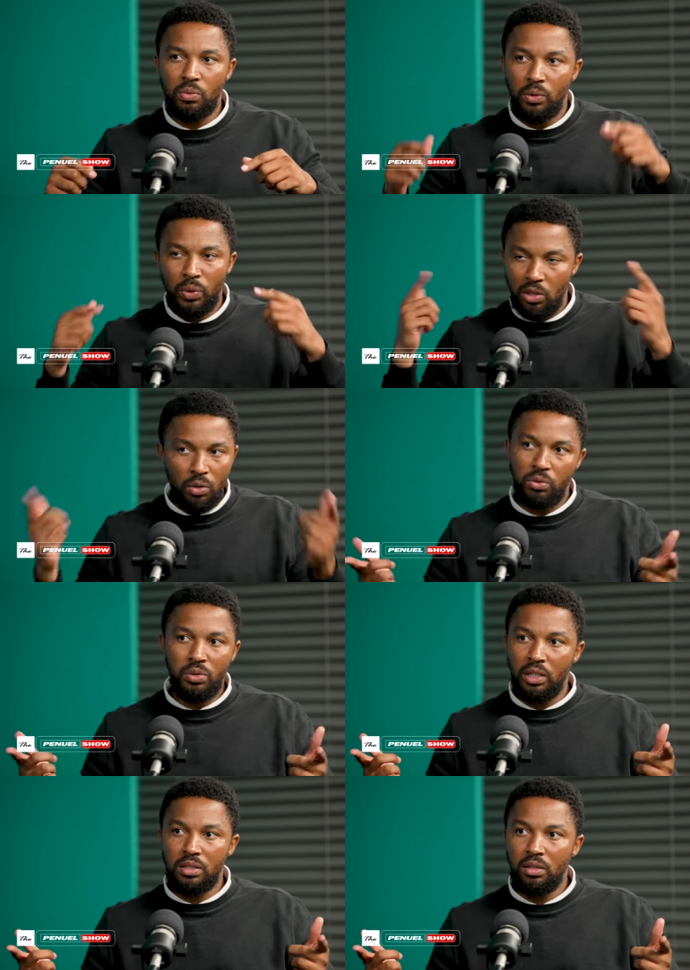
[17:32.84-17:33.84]
We don't do
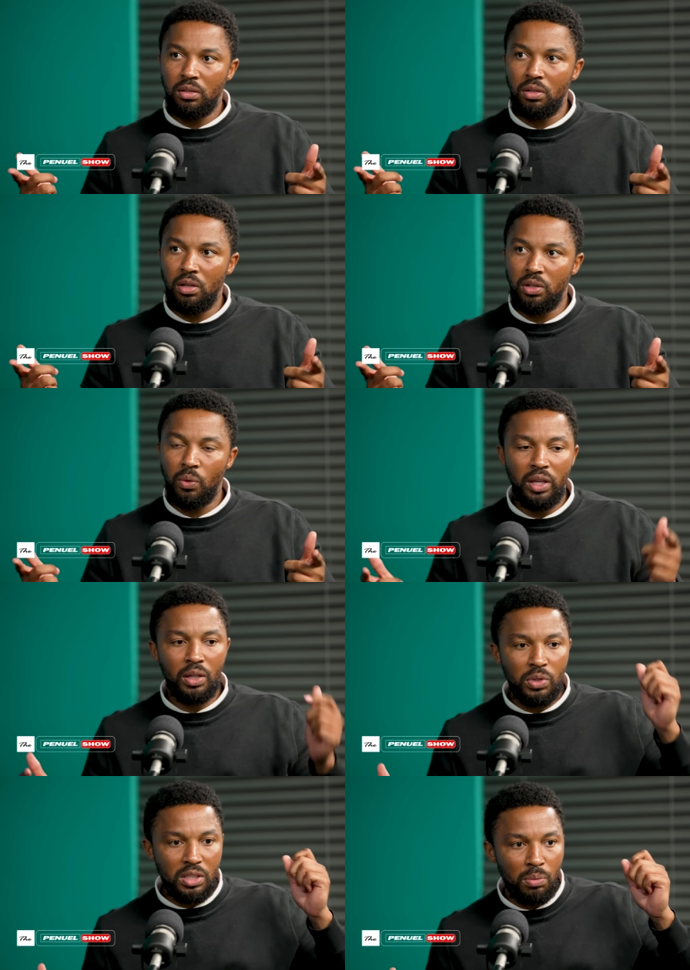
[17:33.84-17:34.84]
that. You know, the way
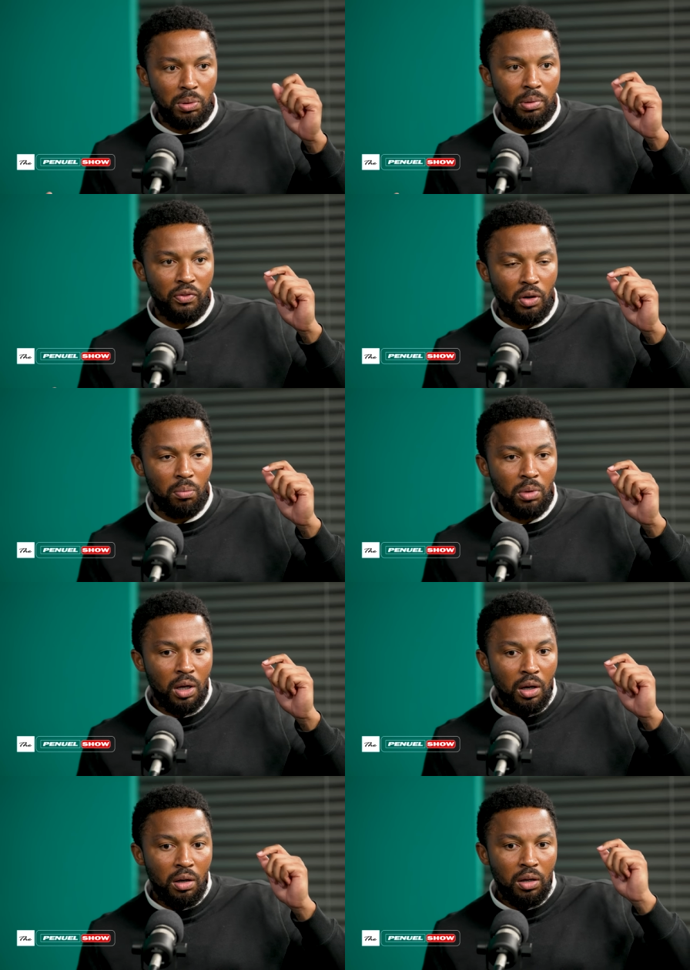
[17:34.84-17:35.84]
that we see people from
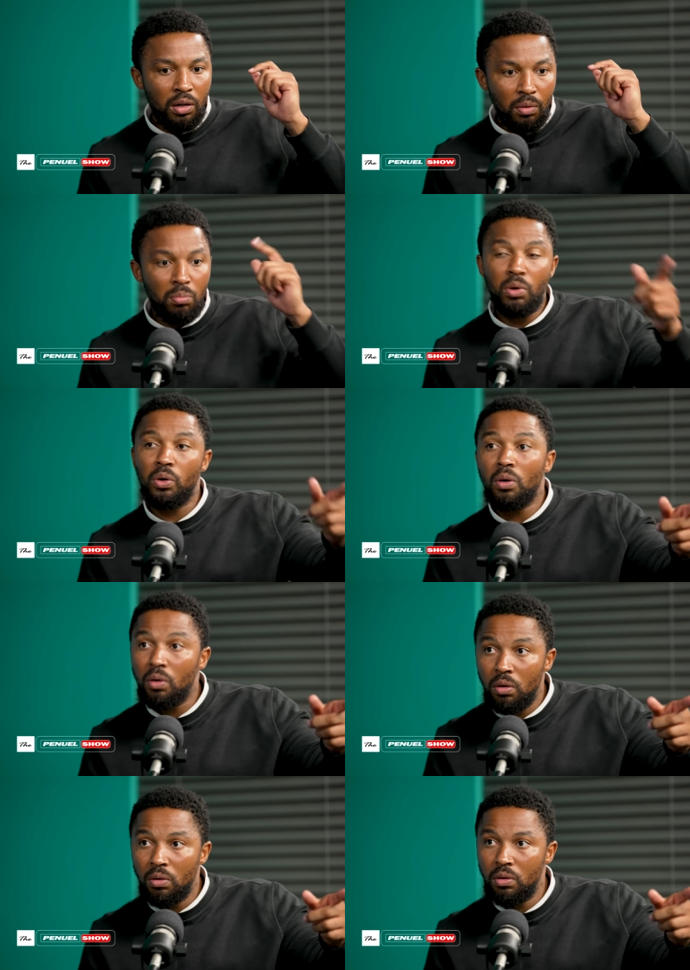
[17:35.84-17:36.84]

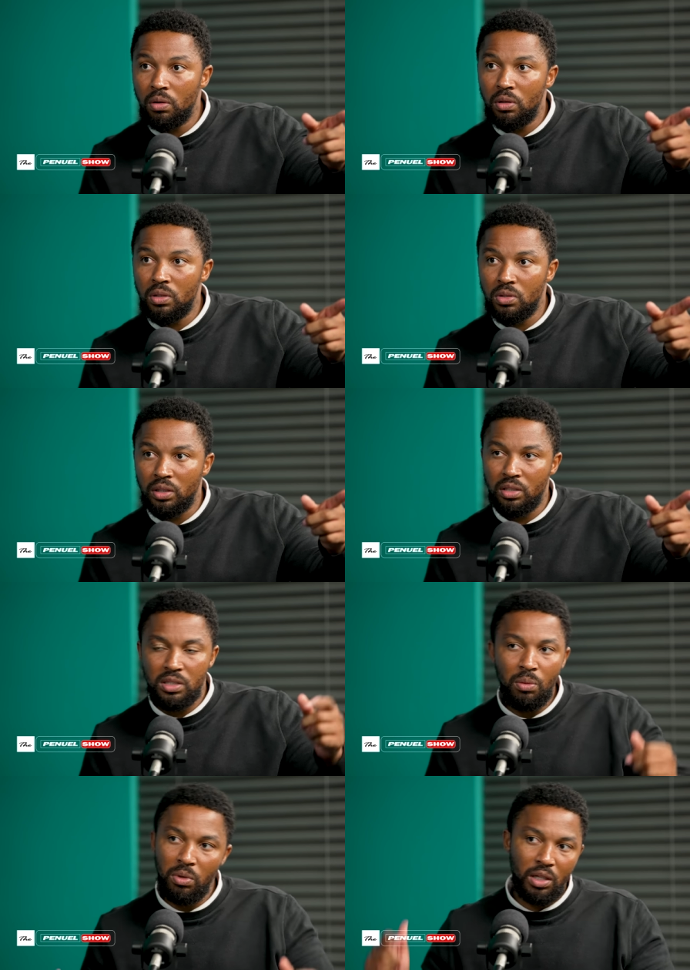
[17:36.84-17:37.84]
Morocco is not the
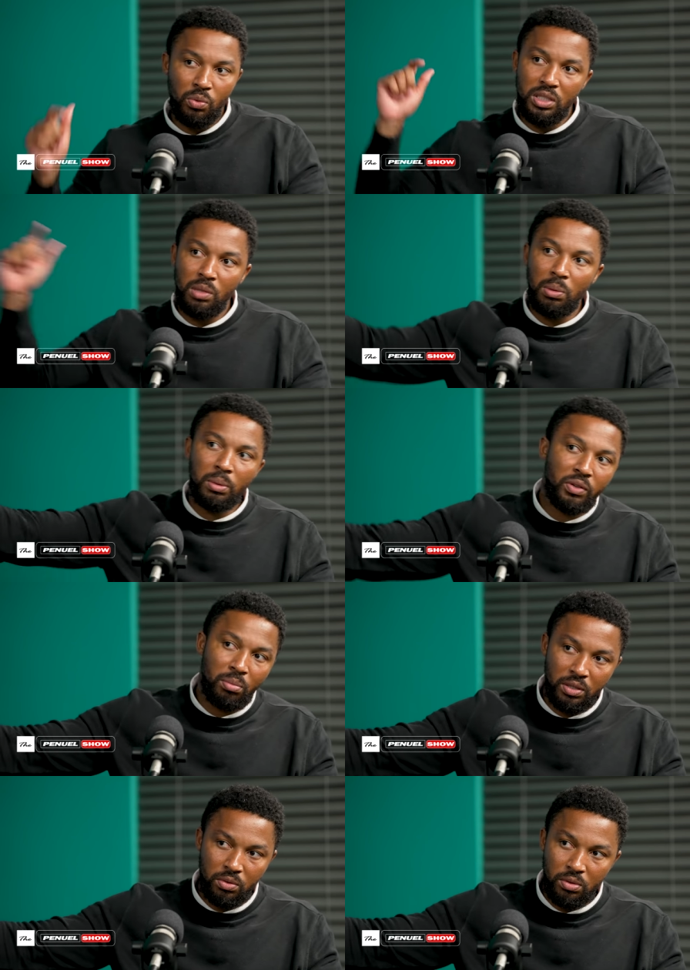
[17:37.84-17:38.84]
same way that we see people
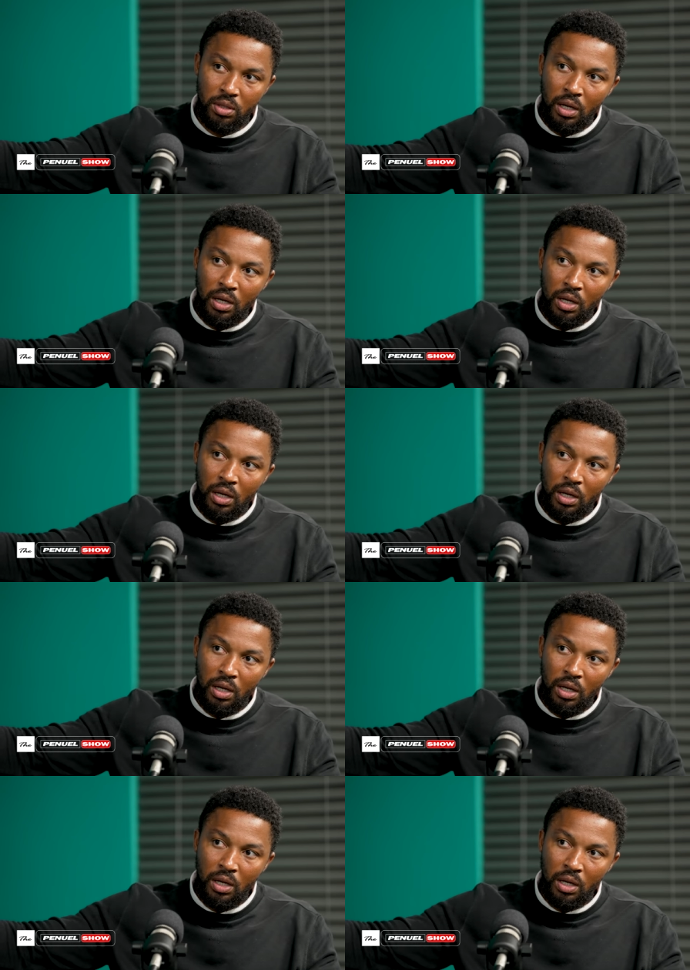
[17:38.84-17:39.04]
from Lesotho.